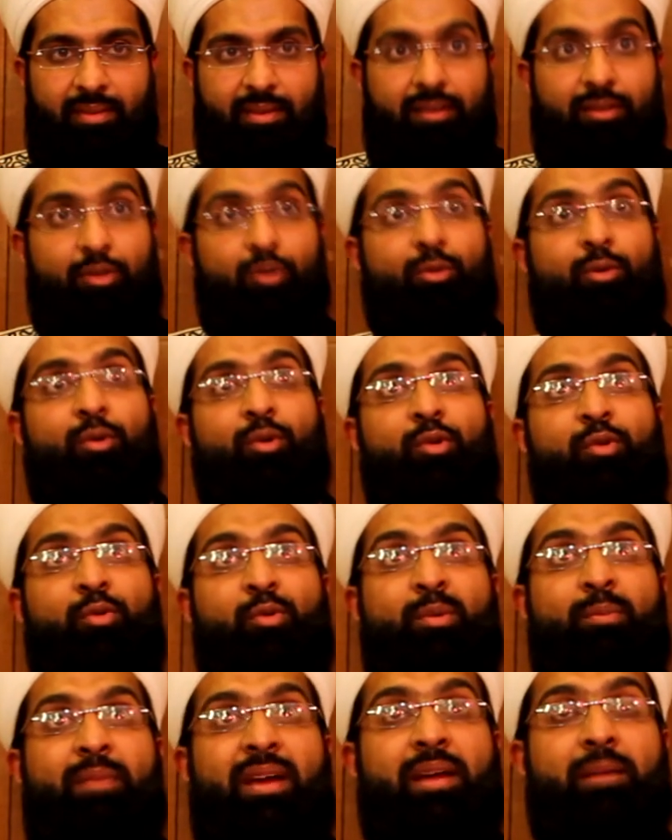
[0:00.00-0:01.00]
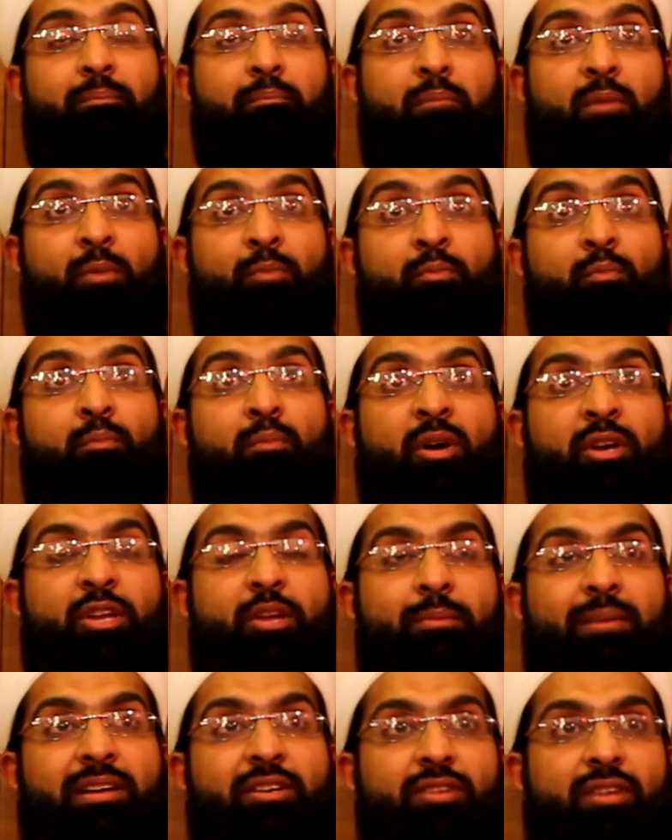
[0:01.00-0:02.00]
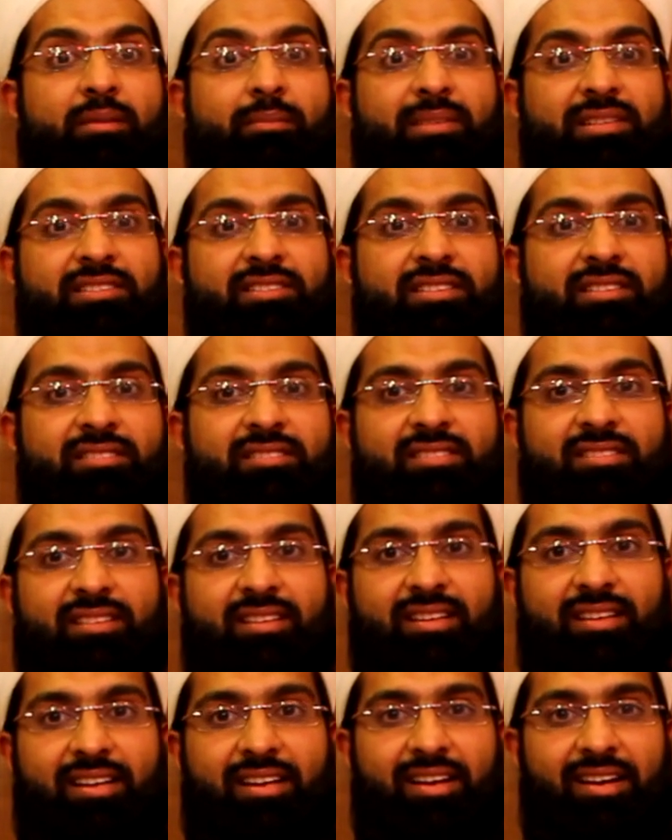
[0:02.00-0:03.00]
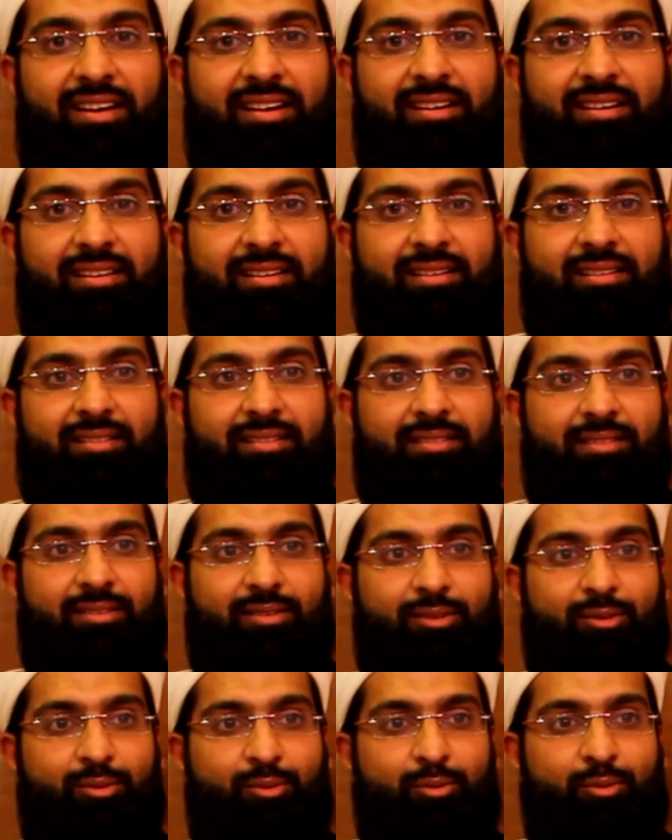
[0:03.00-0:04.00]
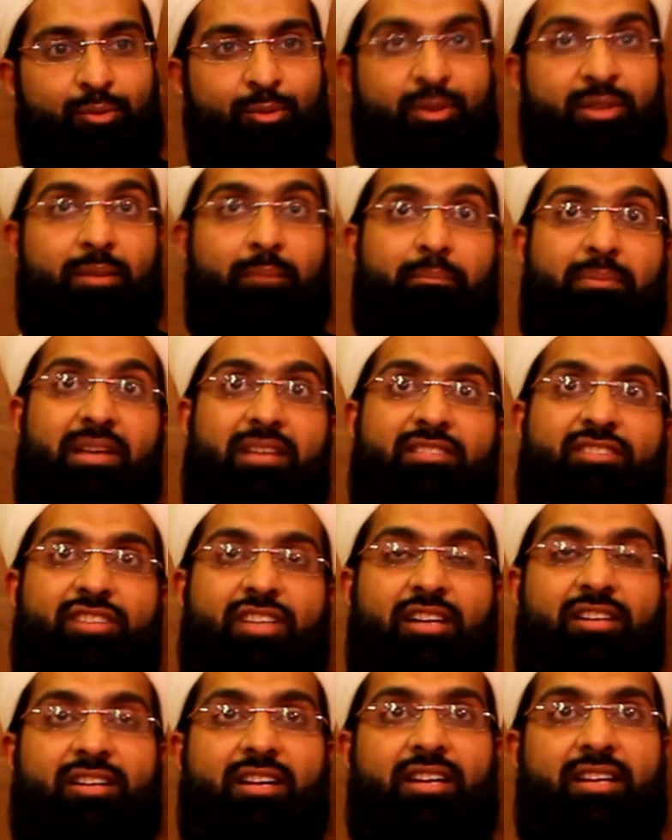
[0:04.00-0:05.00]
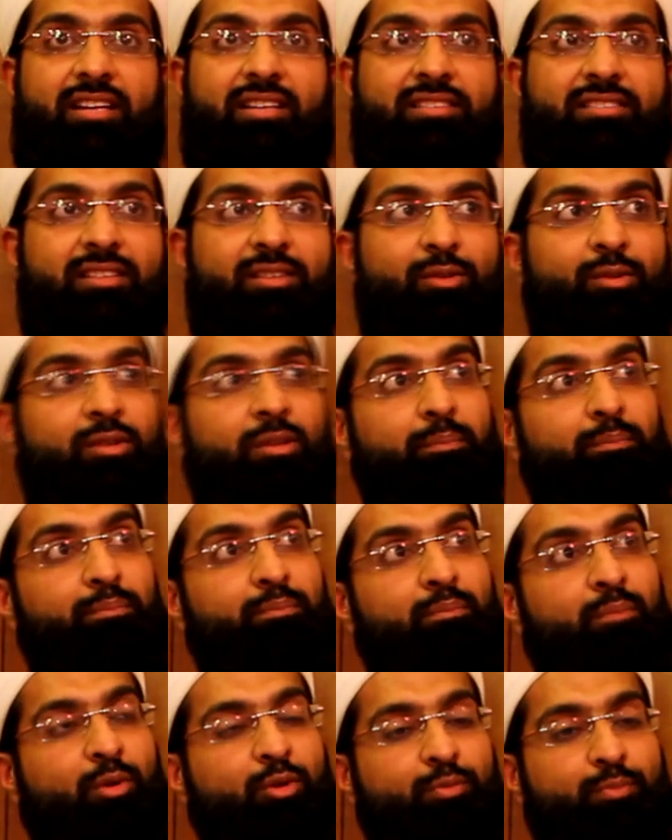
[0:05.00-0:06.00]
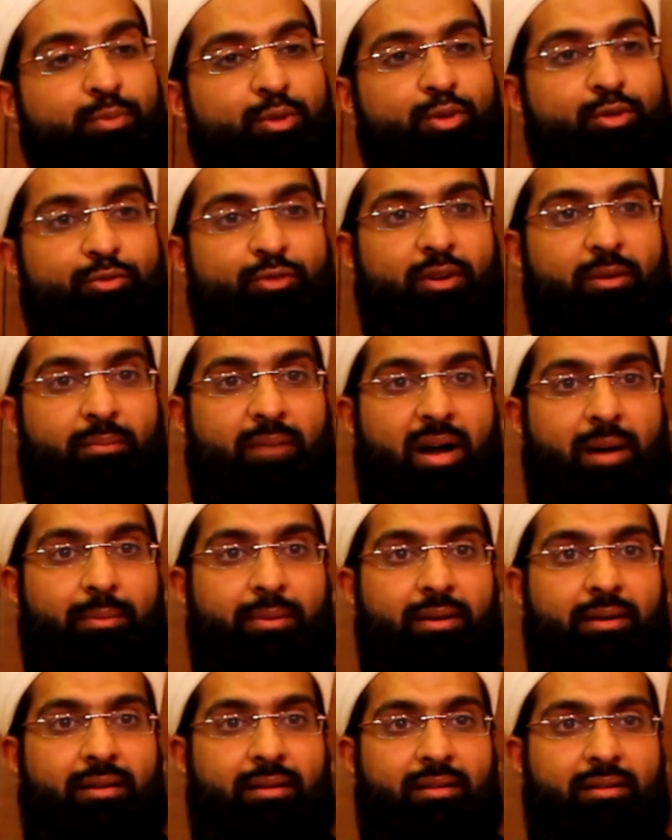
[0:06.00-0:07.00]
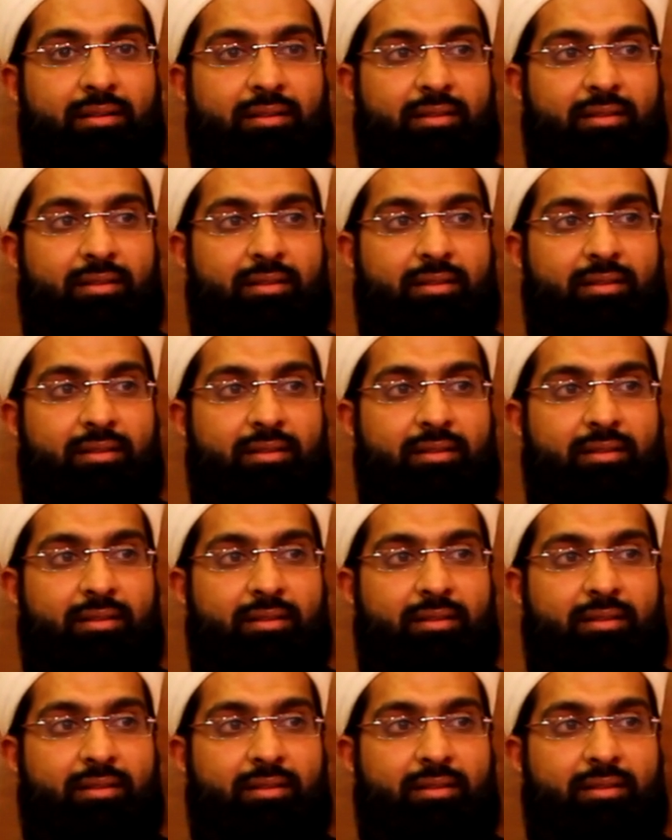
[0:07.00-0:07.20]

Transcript: We make monumental masjids with the biggest chandeliers and the most beautiful marble.